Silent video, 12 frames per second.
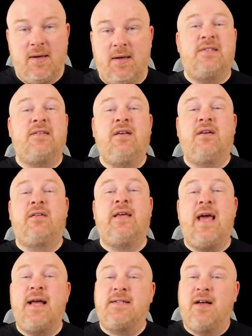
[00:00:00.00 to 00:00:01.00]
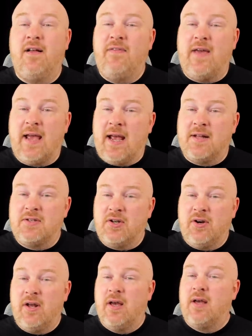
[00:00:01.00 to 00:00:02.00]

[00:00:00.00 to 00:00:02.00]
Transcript: There is literally a ton they answered.